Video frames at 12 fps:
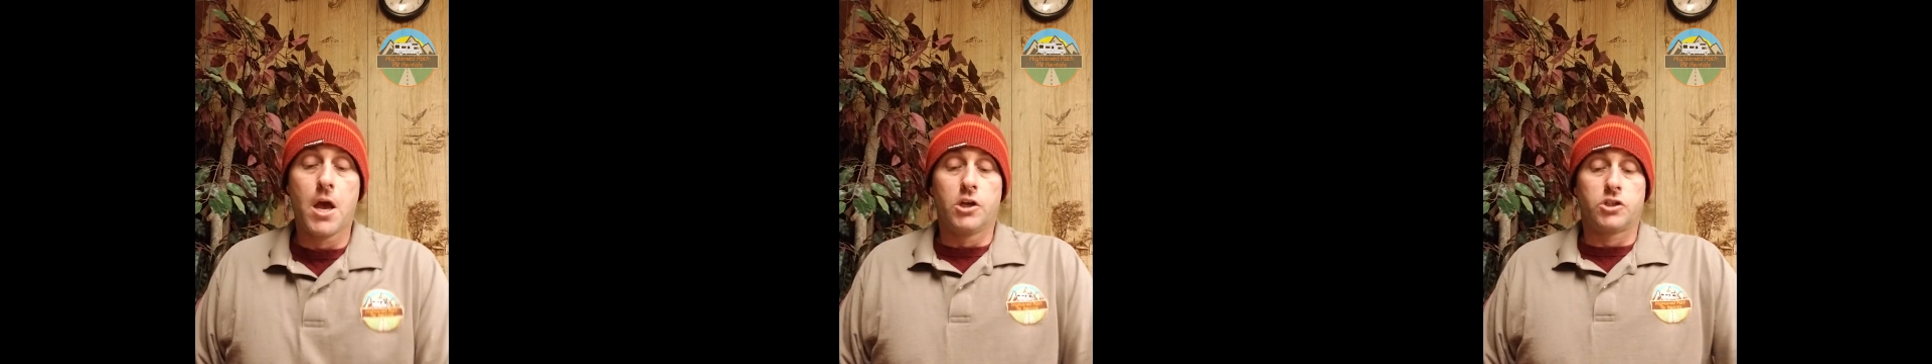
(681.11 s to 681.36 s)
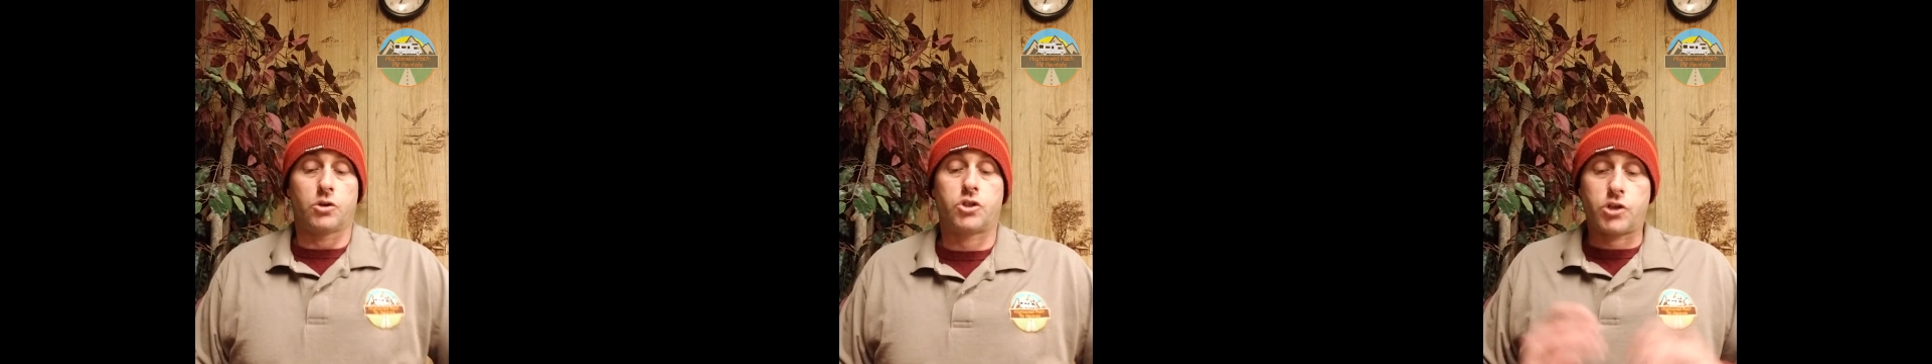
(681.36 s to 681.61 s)

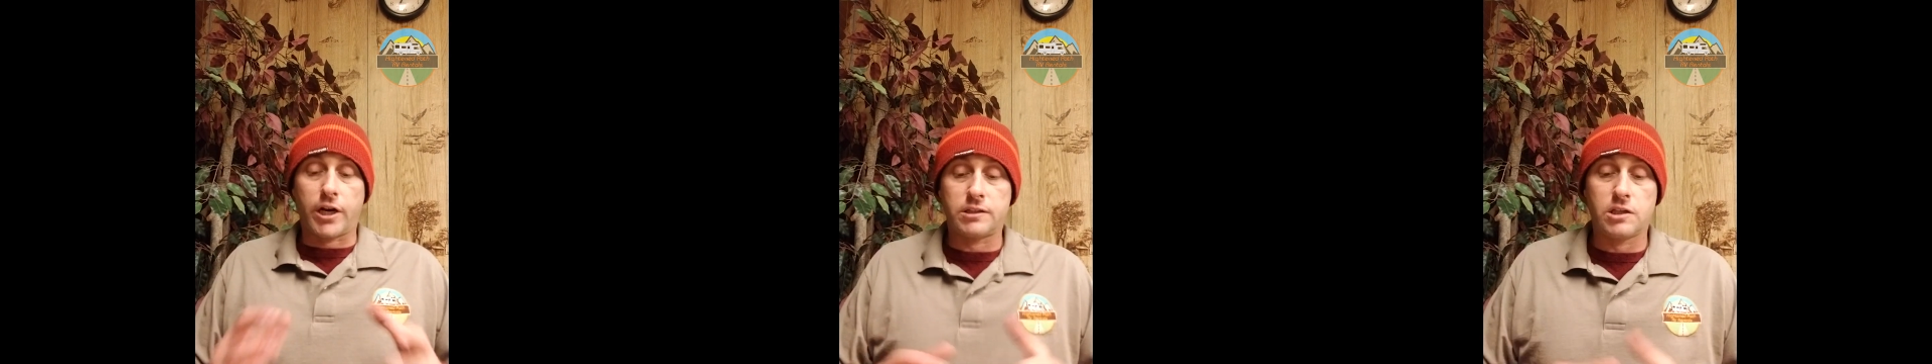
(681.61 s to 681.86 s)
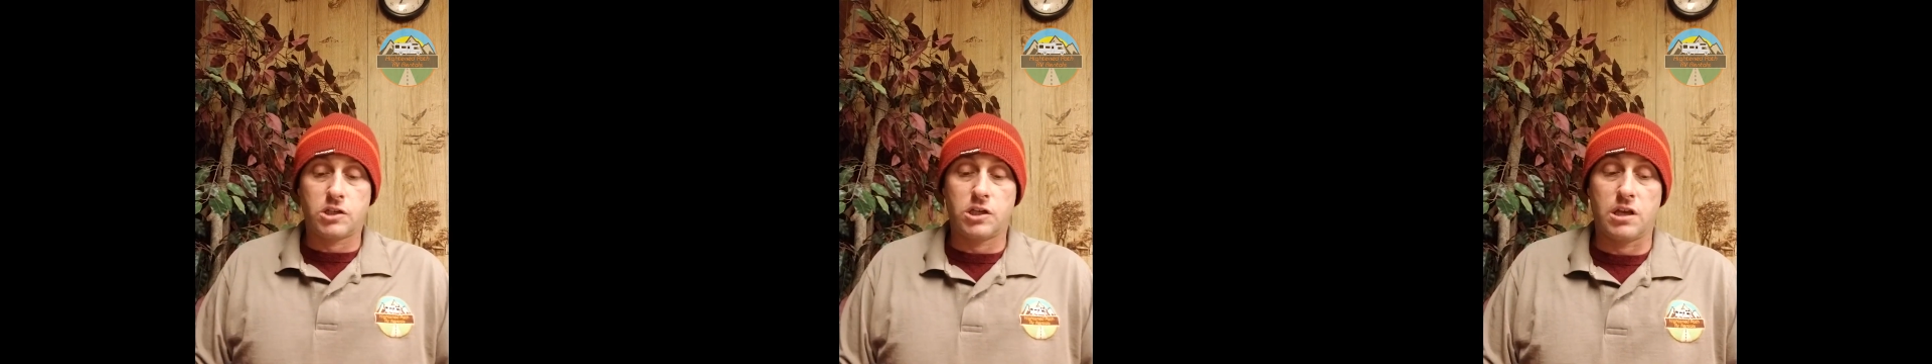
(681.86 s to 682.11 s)
So stress
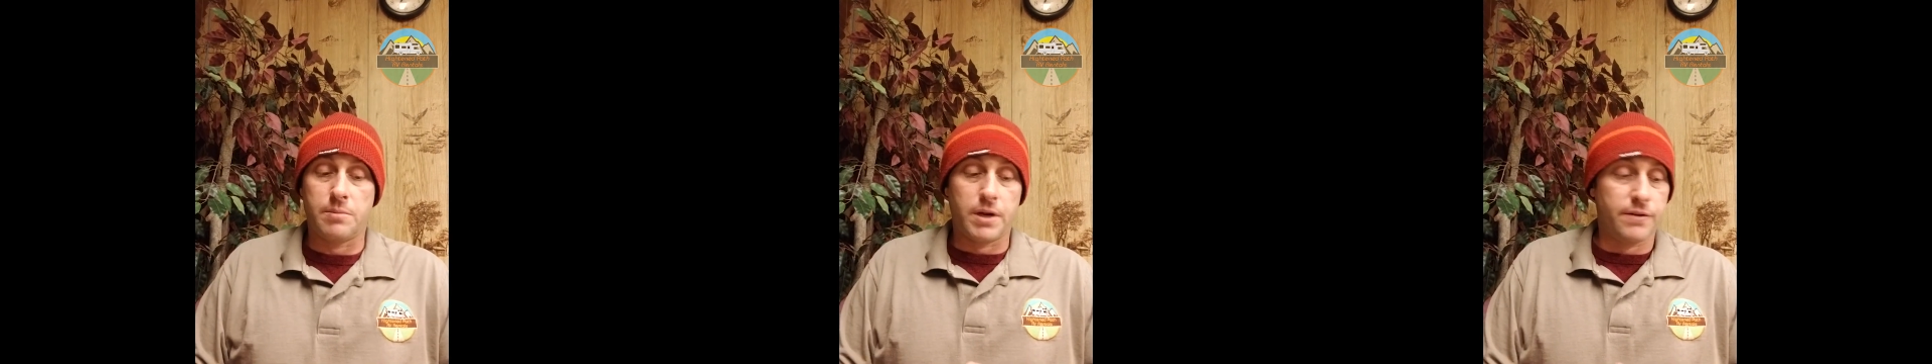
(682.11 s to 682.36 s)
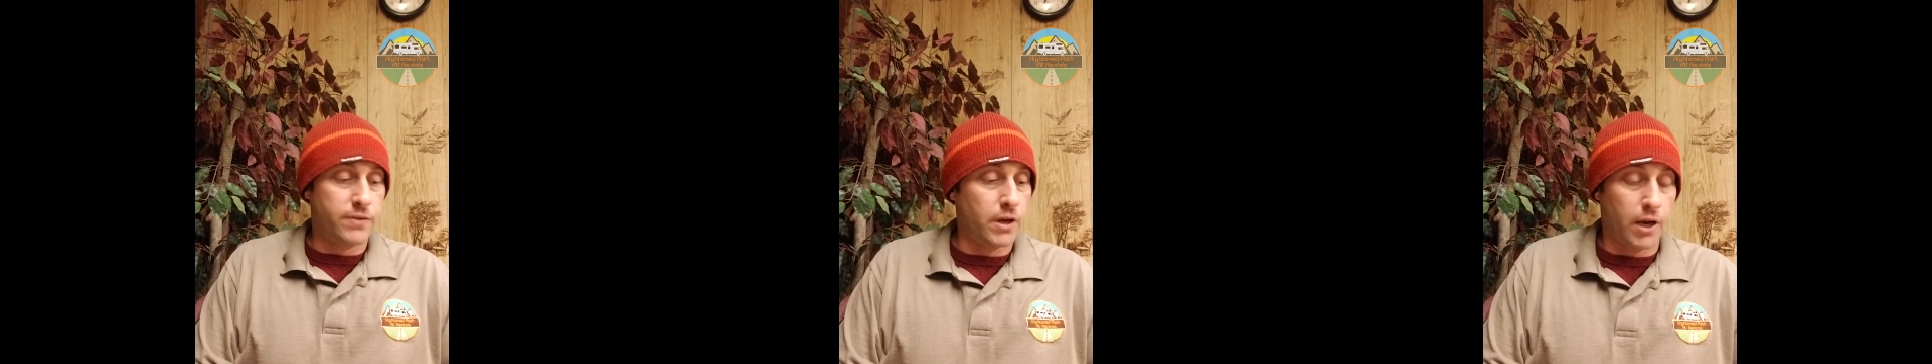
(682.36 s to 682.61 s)
this to them. But
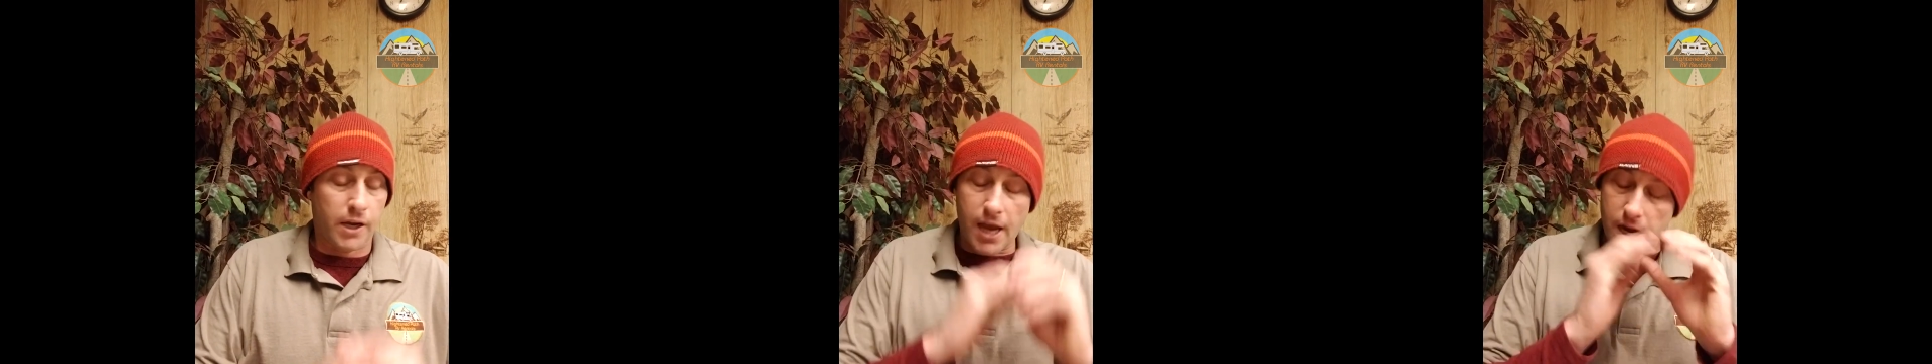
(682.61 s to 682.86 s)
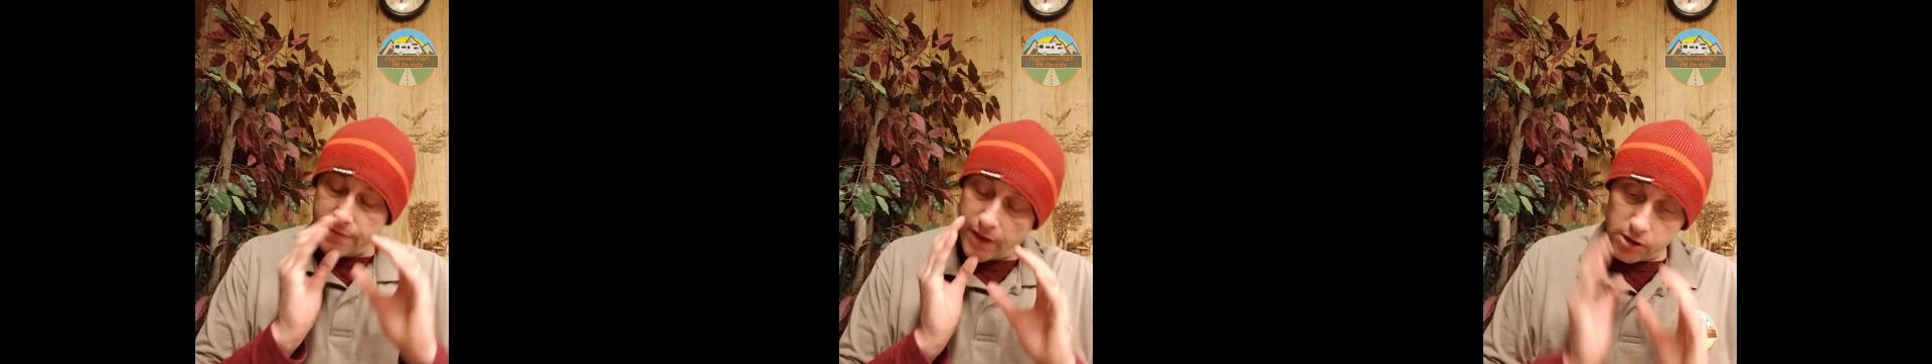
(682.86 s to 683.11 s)
if
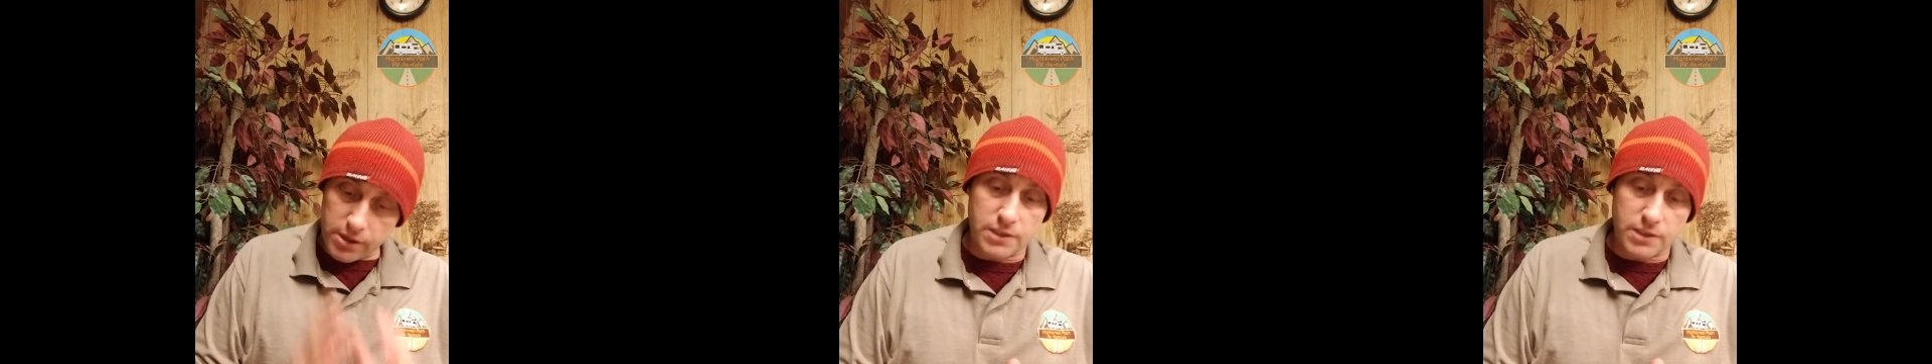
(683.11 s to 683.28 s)
they are